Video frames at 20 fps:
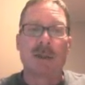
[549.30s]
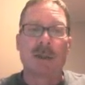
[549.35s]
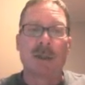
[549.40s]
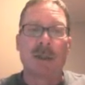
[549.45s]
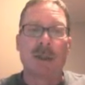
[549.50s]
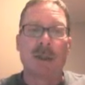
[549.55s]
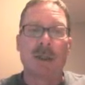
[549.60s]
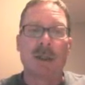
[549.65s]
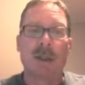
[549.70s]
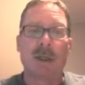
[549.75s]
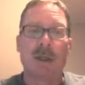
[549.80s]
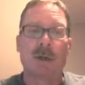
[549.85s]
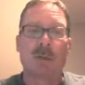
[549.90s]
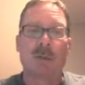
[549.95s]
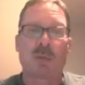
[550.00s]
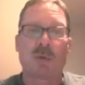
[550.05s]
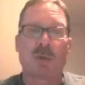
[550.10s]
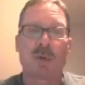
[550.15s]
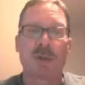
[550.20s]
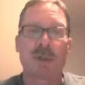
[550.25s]
the inner
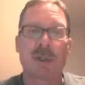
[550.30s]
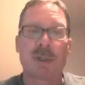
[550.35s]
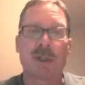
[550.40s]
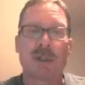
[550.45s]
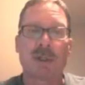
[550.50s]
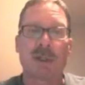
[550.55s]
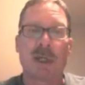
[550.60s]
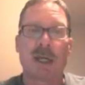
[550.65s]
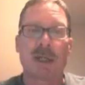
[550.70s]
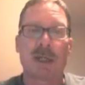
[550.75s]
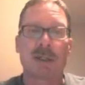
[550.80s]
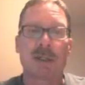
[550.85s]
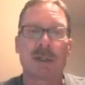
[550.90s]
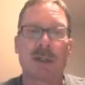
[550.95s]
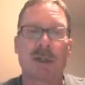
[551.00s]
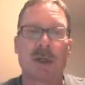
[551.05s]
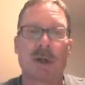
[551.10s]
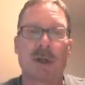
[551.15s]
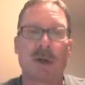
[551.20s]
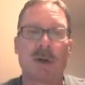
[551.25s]
portion attached to
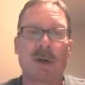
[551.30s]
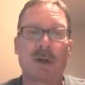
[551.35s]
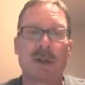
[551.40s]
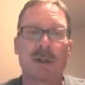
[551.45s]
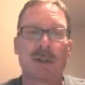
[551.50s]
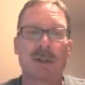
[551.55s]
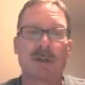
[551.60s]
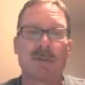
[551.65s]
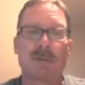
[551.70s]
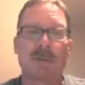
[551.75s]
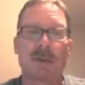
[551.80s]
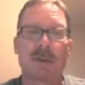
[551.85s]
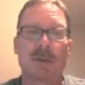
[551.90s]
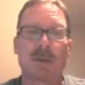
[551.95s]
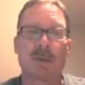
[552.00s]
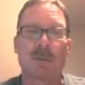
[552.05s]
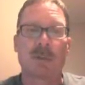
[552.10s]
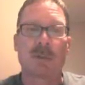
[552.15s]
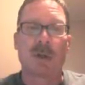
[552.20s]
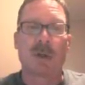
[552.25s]
the heart is the
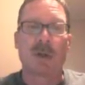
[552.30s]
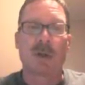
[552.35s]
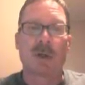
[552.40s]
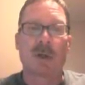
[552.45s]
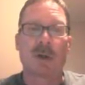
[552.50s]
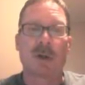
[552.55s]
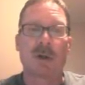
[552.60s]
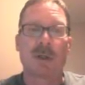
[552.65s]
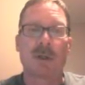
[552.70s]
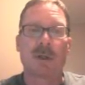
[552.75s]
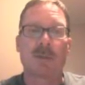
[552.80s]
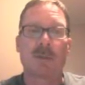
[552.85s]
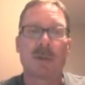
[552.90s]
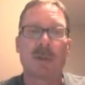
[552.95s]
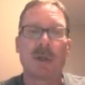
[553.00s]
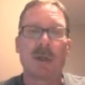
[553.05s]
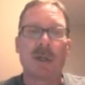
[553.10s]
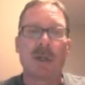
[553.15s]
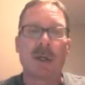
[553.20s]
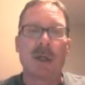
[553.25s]
visceral pericardium.
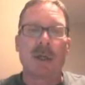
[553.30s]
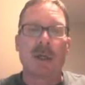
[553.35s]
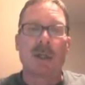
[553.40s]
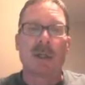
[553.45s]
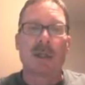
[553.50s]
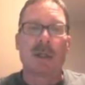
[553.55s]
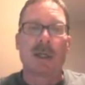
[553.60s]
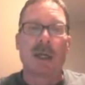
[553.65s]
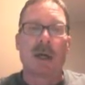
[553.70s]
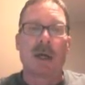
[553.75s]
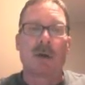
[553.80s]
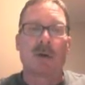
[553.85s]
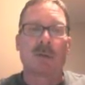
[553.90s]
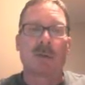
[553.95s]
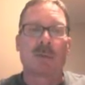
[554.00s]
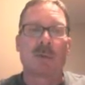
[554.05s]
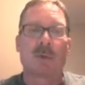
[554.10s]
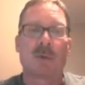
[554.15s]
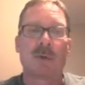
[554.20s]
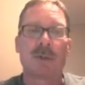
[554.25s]
The outer
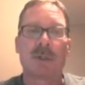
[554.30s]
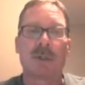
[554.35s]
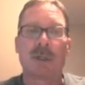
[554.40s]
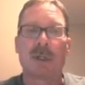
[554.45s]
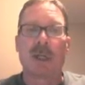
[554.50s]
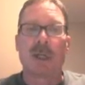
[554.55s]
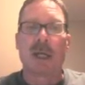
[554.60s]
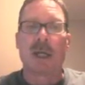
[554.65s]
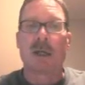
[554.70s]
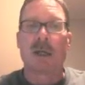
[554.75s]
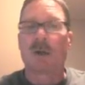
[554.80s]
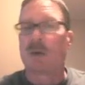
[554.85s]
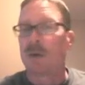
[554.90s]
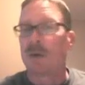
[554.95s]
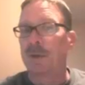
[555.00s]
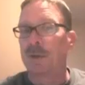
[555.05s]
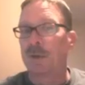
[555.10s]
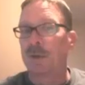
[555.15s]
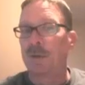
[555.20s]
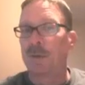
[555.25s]
portion
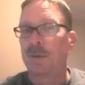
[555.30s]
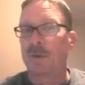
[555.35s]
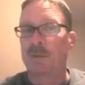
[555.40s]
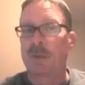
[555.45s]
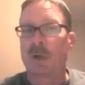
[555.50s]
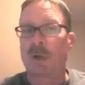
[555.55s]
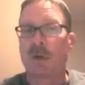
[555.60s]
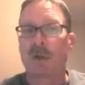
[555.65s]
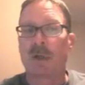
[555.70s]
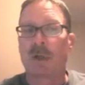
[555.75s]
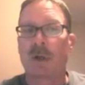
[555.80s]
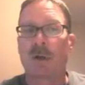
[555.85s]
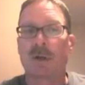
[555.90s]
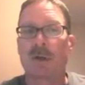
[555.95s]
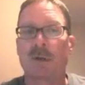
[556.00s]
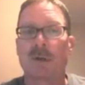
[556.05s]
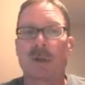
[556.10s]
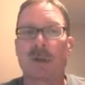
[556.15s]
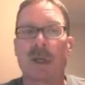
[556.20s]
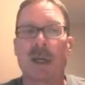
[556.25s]
anchored to the
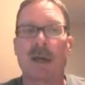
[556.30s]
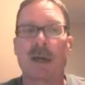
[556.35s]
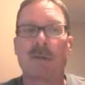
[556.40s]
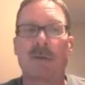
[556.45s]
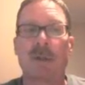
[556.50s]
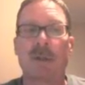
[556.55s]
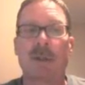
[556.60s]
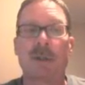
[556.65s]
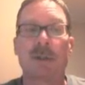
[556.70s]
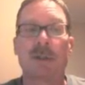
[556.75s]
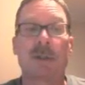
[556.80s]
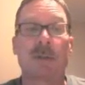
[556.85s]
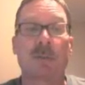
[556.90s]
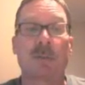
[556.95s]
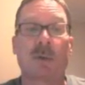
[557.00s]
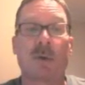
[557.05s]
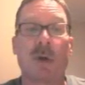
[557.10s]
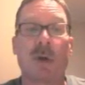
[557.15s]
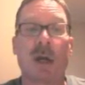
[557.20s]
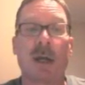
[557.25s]
pericardial cavity is the
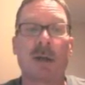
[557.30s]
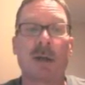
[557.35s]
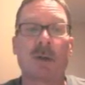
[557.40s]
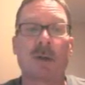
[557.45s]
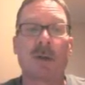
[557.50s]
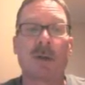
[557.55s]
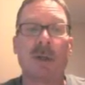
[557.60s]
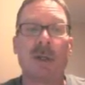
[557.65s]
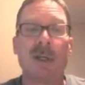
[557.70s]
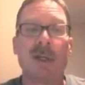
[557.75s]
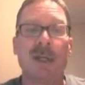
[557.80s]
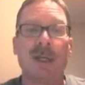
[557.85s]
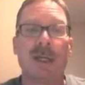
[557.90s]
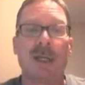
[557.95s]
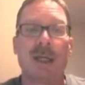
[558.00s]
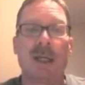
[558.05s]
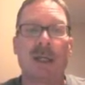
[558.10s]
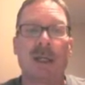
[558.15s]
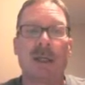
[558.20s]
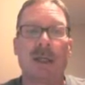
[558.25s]
parietal.
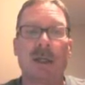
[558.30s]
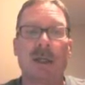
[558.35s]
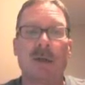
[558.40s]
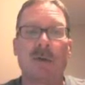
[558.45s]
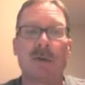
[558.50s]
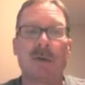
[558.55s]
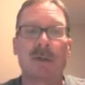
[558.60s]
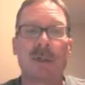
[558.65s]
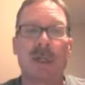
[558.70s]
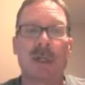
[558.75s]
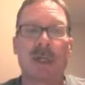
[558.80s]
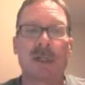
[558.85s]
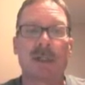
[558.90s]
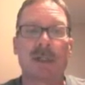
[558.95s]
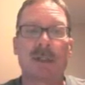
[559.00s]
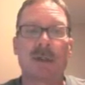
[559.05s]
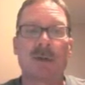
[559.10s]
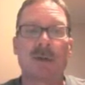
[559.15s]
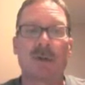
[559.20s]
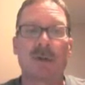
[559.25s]
In here is that
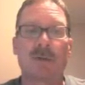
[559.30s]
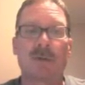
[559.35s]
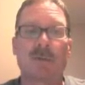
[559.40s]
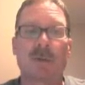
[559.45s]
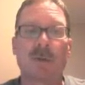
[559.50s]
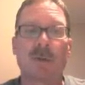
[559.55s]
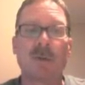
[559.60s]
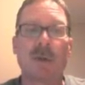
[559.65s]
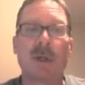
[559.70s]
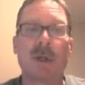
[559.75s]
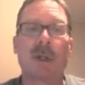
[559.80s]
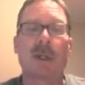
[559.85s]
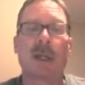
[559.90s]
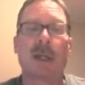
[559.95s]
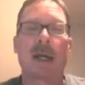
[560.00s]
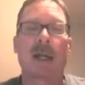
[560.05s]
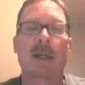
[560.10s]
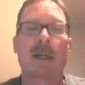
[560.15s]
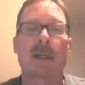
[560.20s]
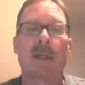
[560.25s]
serous fluid
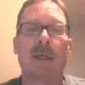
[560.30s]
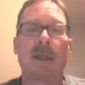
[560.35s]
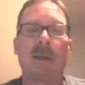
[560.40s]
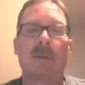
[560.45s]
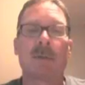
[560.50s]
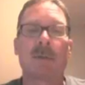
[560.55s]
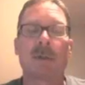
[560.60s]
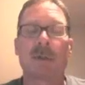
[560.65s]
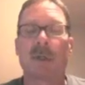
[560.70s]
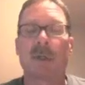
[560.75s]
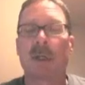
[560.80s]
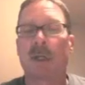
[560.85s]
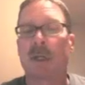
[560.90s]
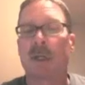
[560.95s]
that keeps